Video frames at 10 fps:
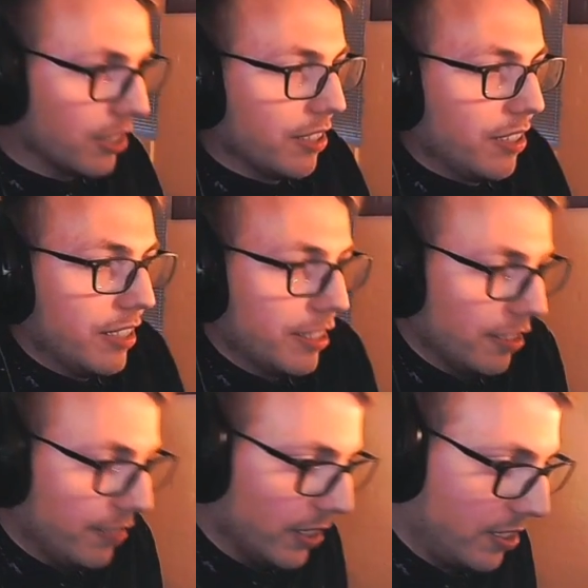a little
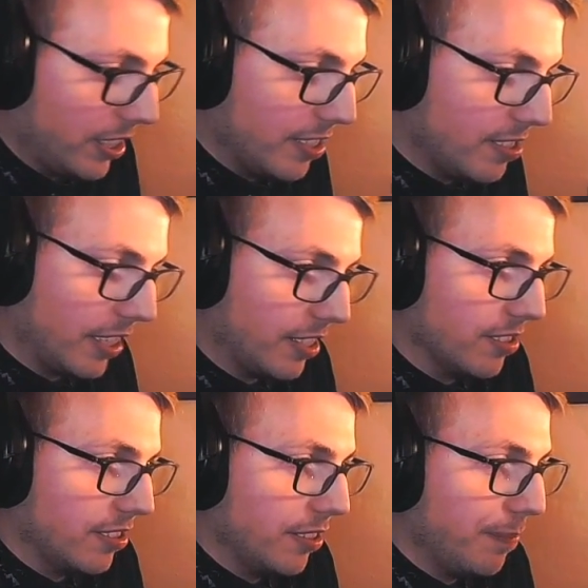over 10
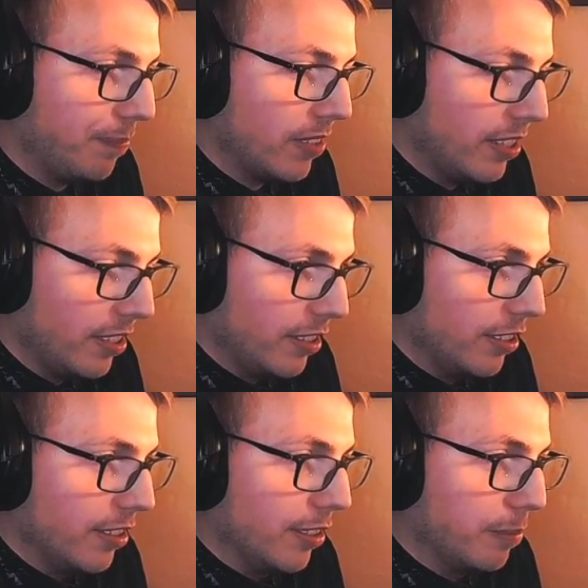seconds there.
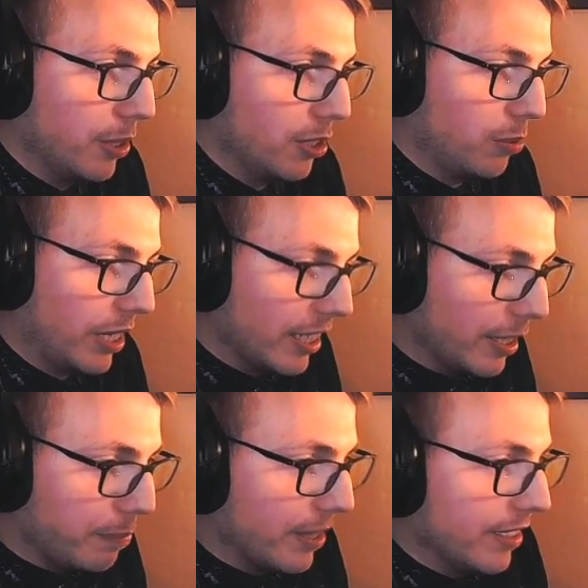because we
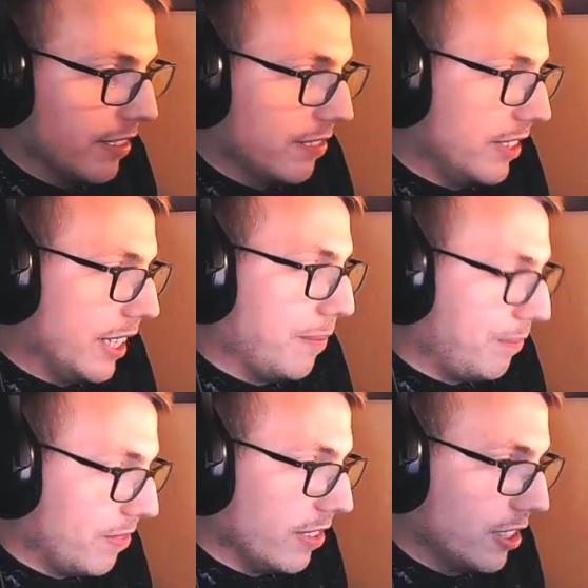clip and then, yeah,
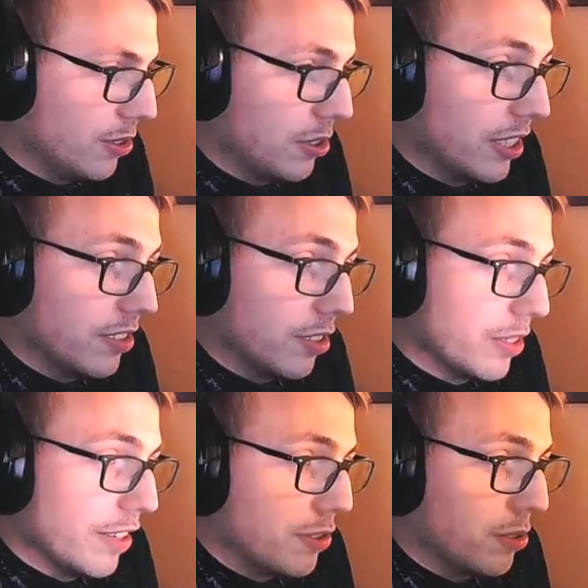as you said,
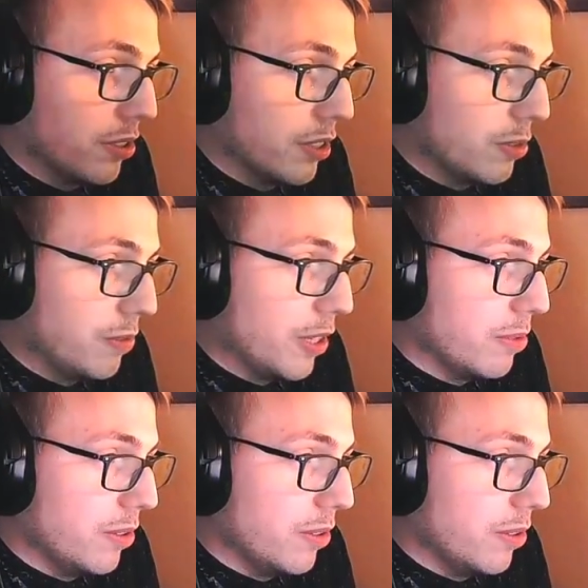don't have to turn into Fat